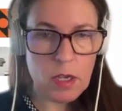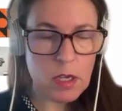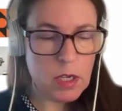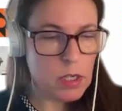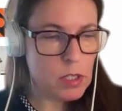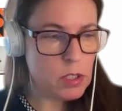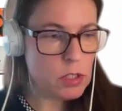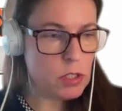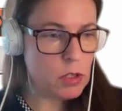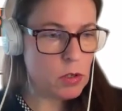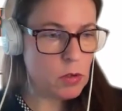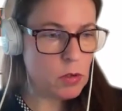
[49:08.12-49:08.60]

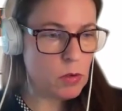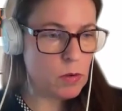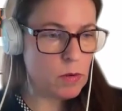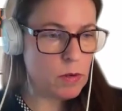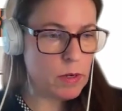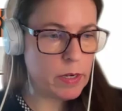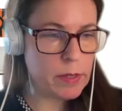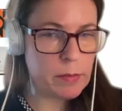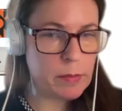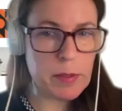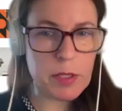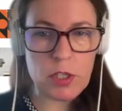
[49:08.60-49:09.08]
So
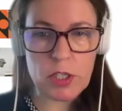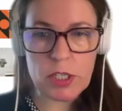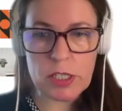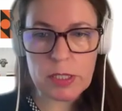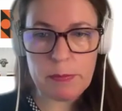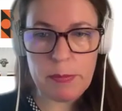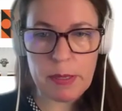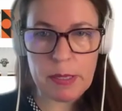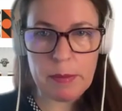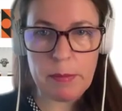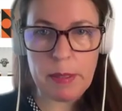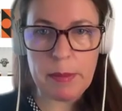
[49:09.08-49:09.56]
let me just
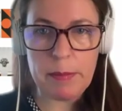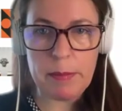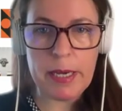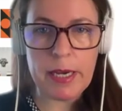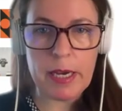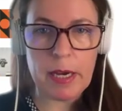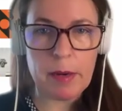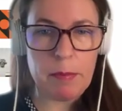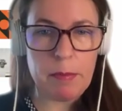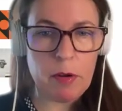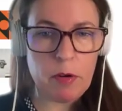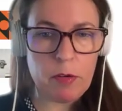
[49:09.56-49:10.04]
spend maybe a
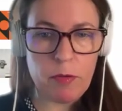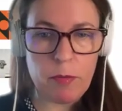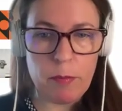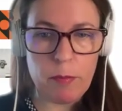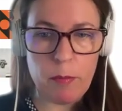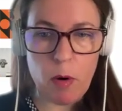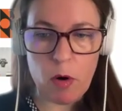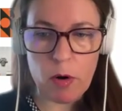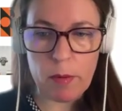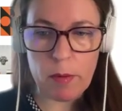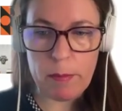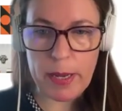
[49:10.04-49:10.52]
couple of
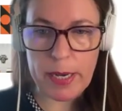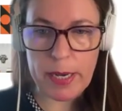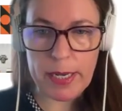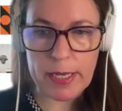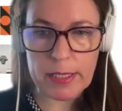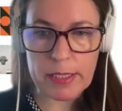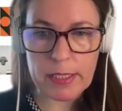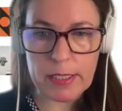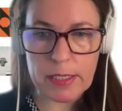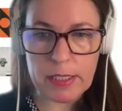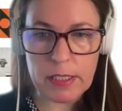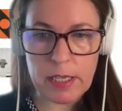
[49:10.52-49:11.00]
more
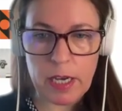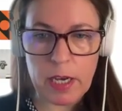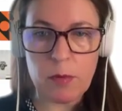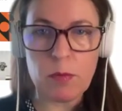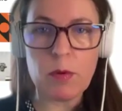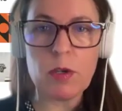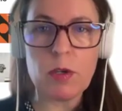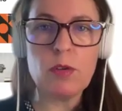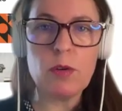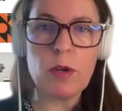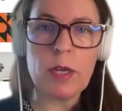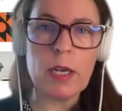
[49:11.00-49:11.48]
minutes. I
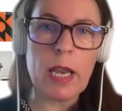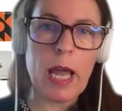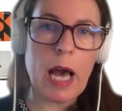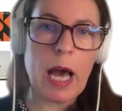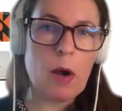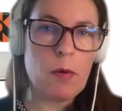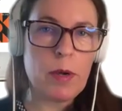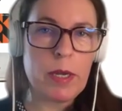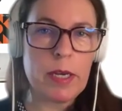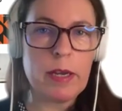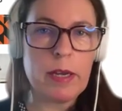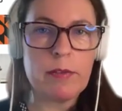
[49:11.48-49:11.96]
want to
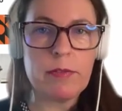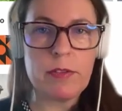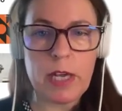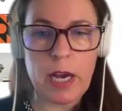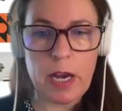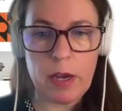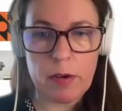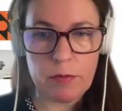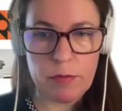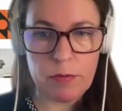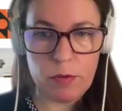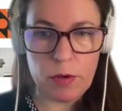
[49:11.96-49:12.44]
allow enough
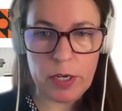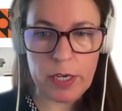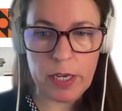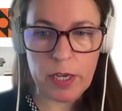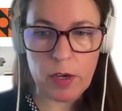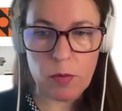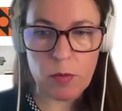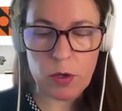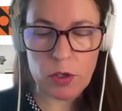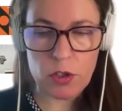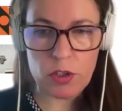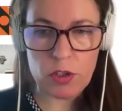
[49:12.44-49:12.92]
time for any
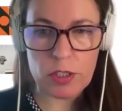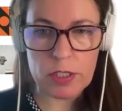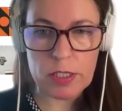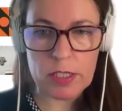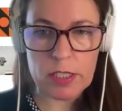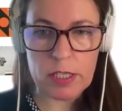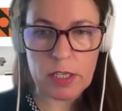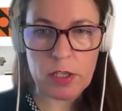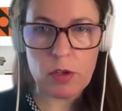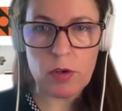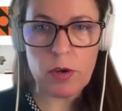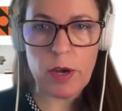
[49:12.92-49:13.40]
questions
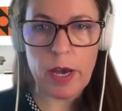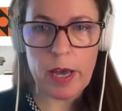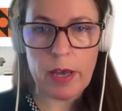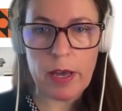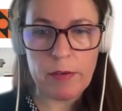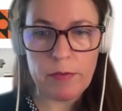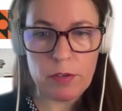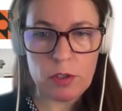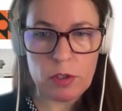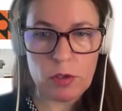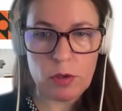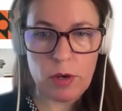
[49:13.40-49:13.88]
that you
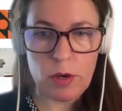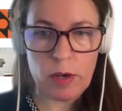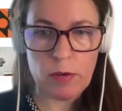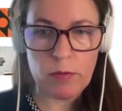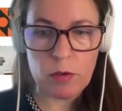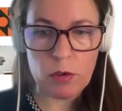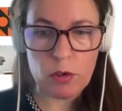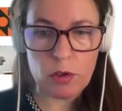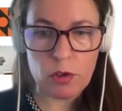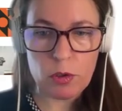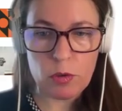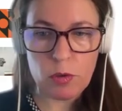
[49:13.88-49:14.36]
have. So I
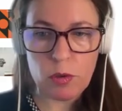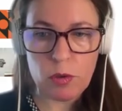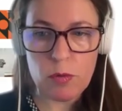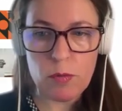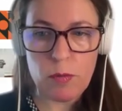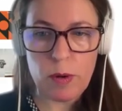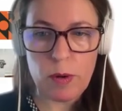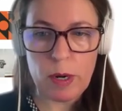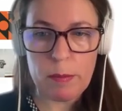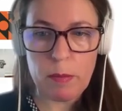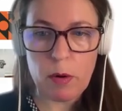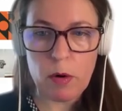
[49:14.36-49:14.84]
will show you
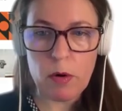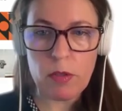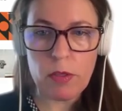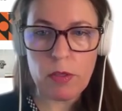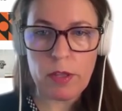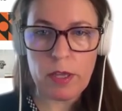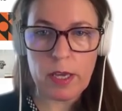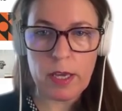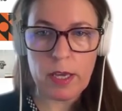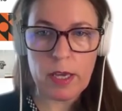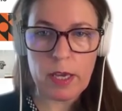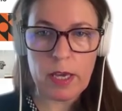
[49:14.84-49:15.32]
one more
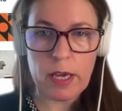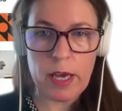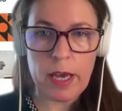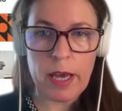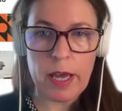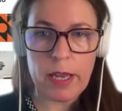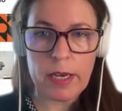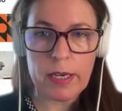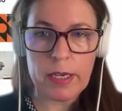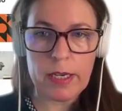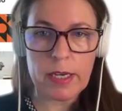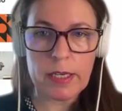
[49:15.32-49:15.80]
thing,
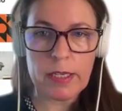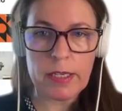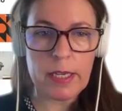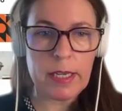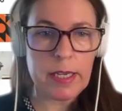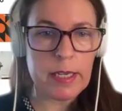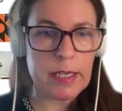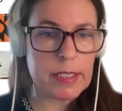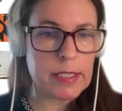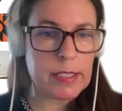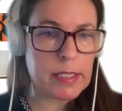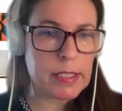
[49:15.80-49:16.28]
and that
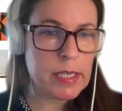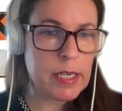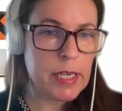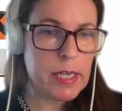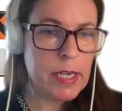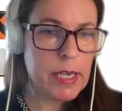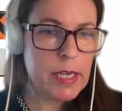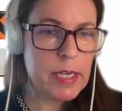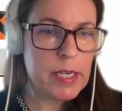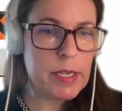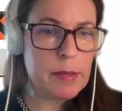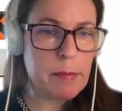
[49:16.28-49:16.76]
is
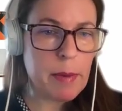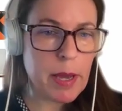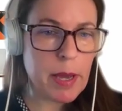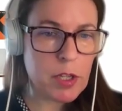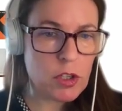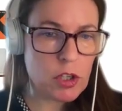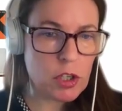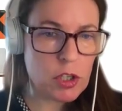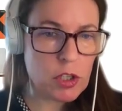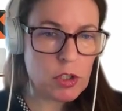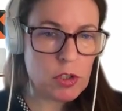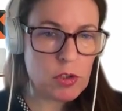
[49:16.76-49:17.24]
the
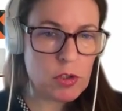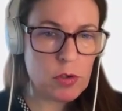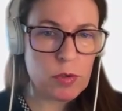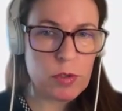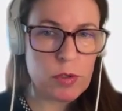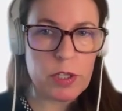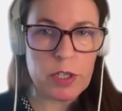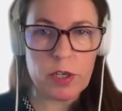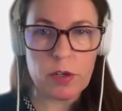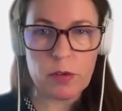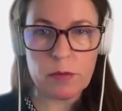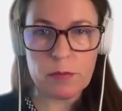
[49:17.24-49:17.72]
Magic
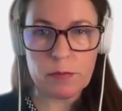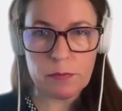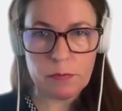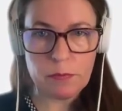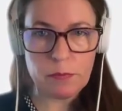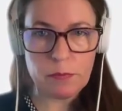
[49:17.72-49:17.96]
Studio.